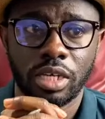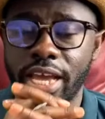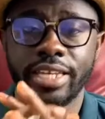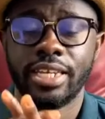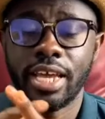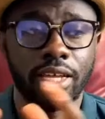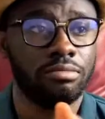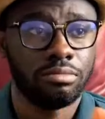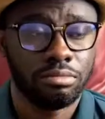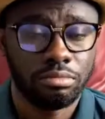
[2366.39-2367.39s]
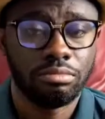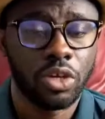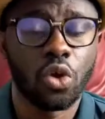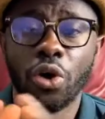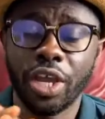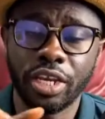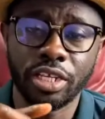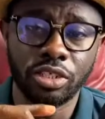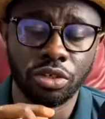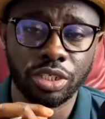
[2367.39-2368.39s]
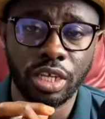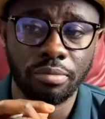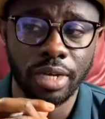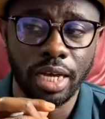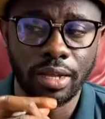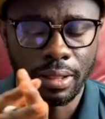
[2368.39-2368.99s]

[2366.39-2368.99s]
and then going into December.